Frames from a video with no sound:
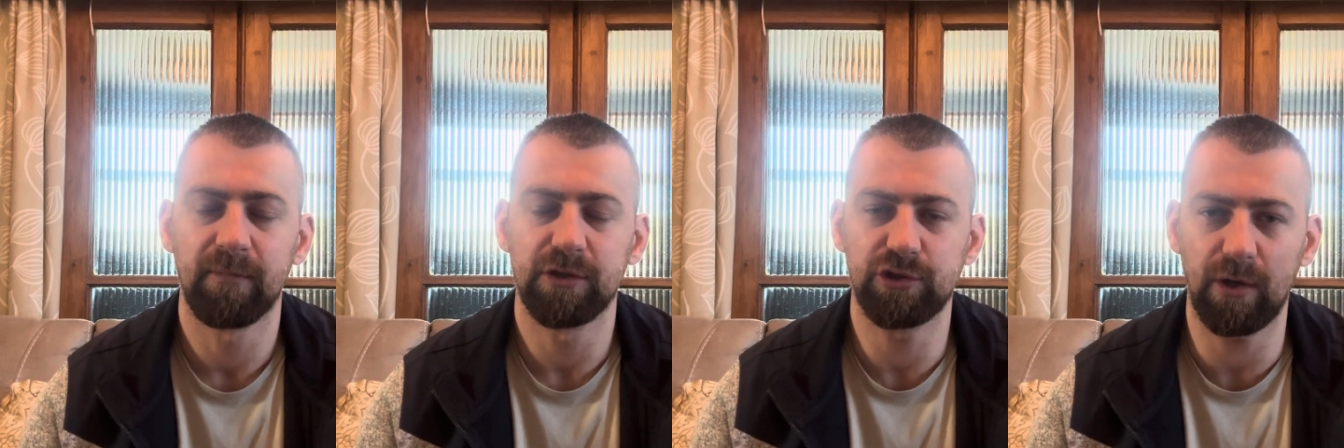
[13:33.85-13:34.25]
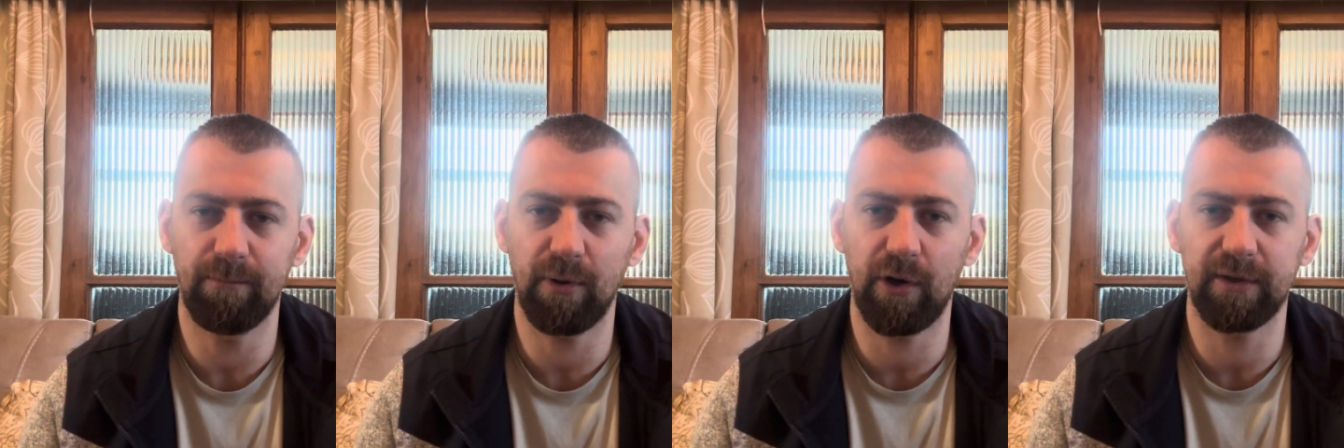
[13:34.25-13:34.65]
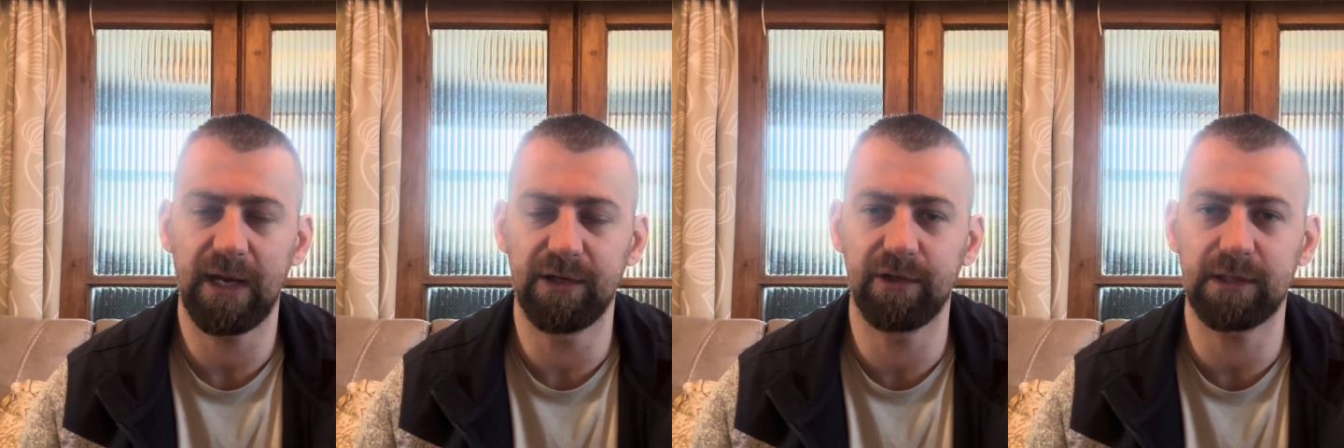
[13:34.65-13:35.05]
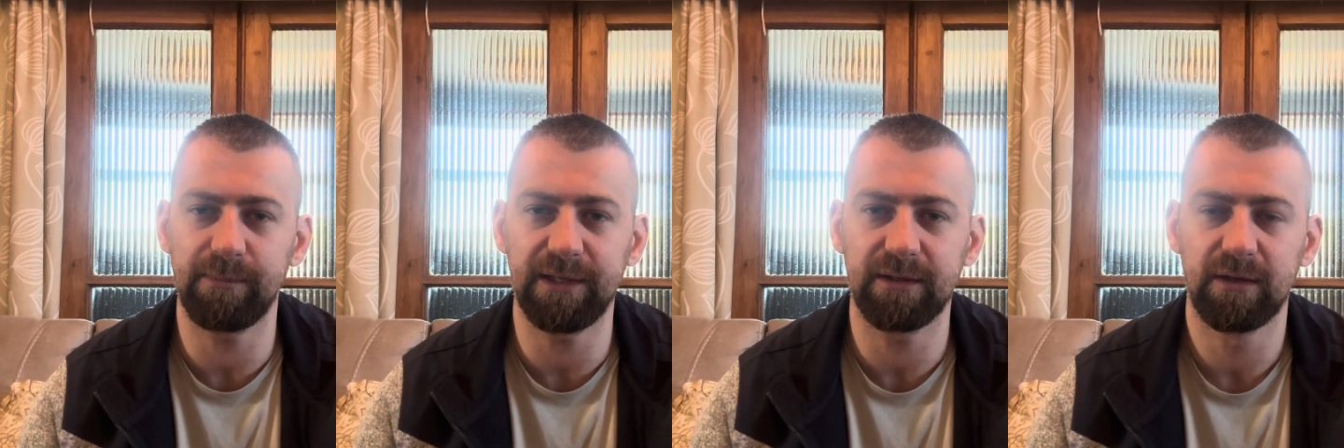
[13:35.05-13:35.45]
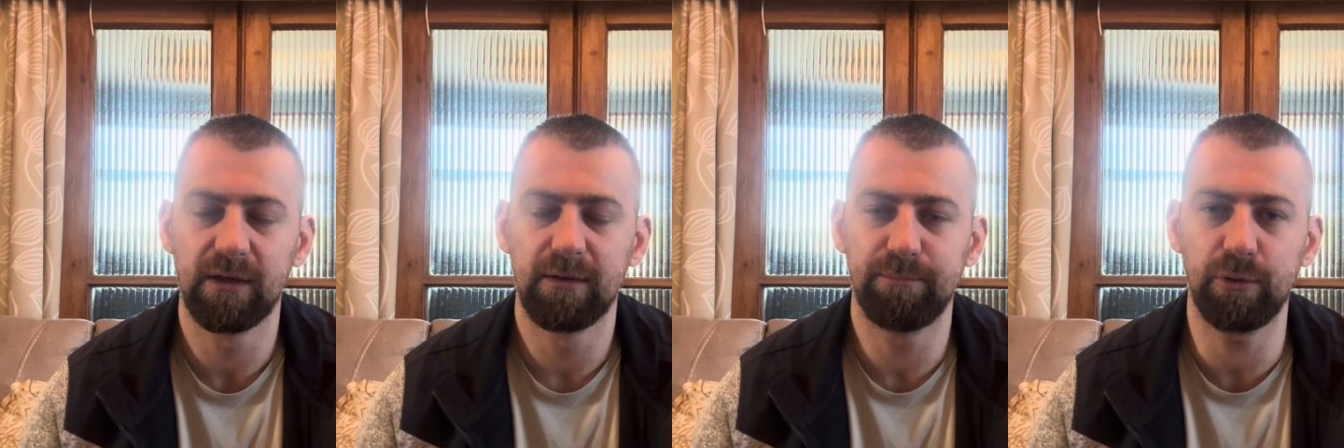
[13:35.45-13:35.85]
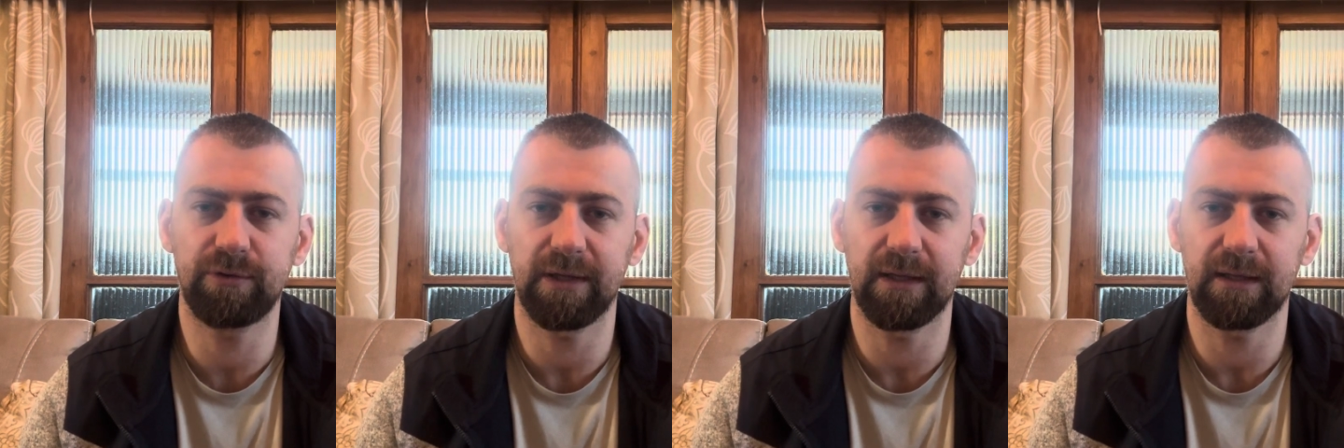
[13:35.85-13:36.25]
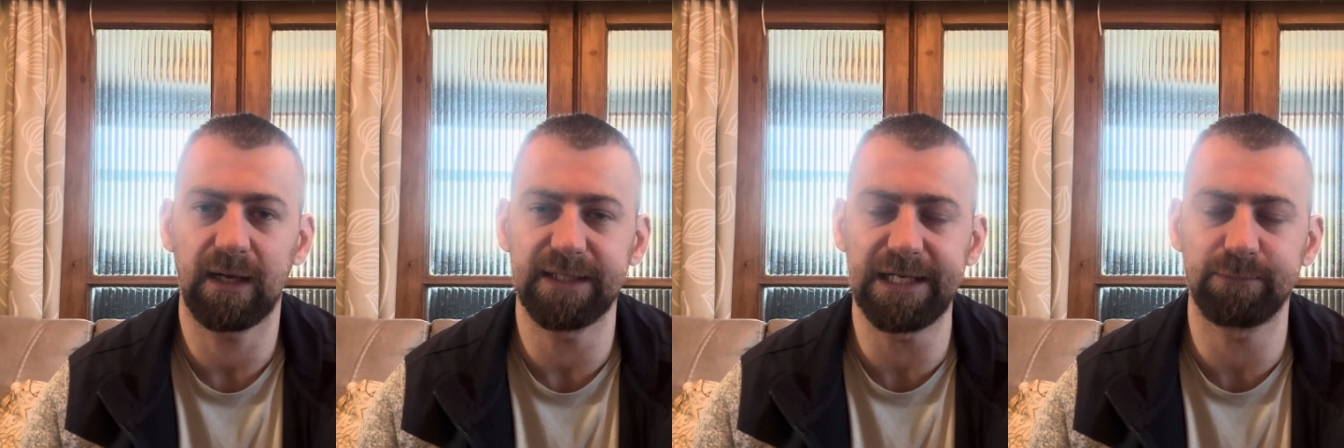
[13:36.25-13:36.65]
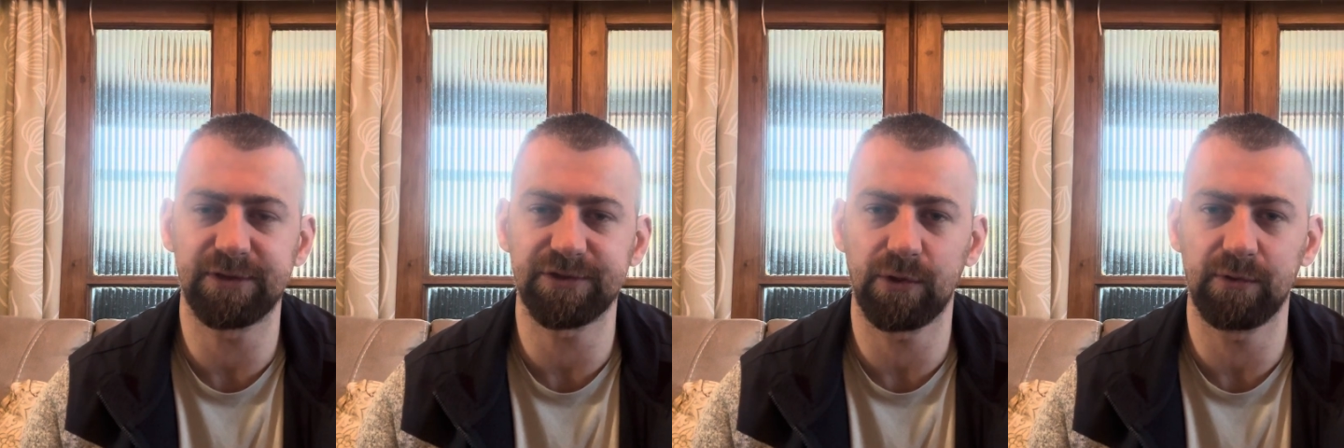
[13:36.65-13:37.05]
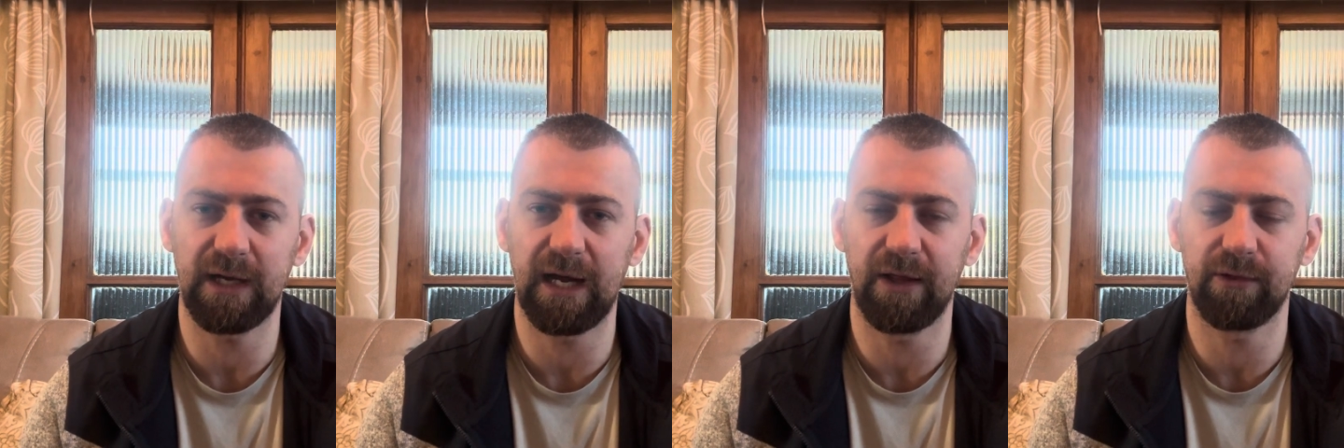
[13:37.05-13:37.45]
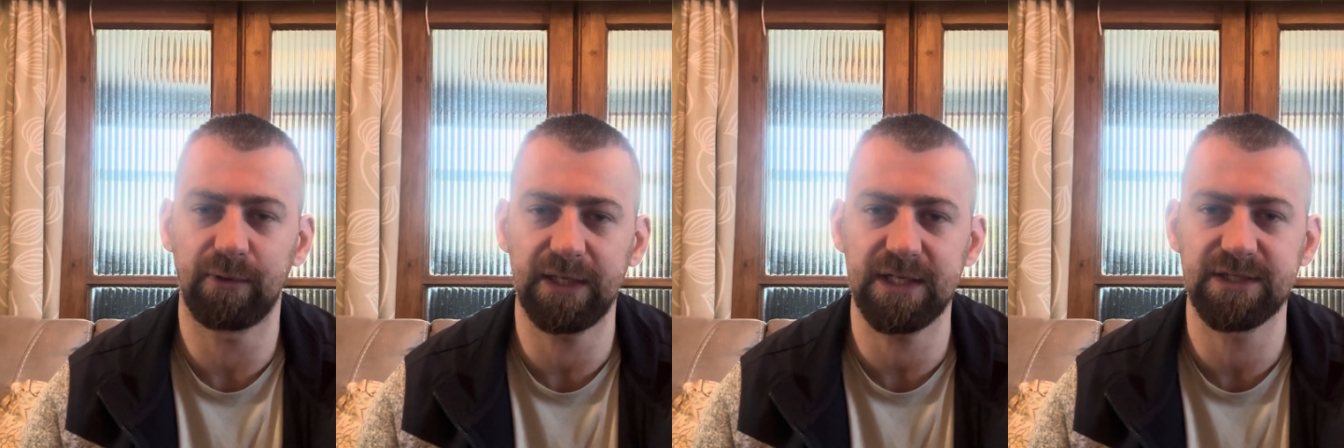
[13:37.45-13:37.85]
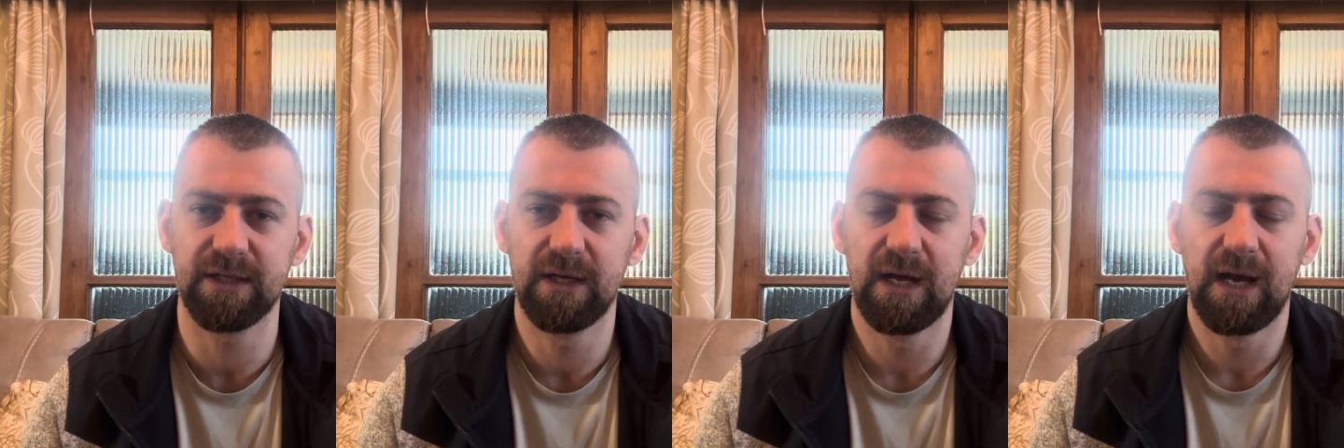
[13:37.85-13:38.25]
John Bon, Energumene, Boot Hill and Edwardstone are the runners.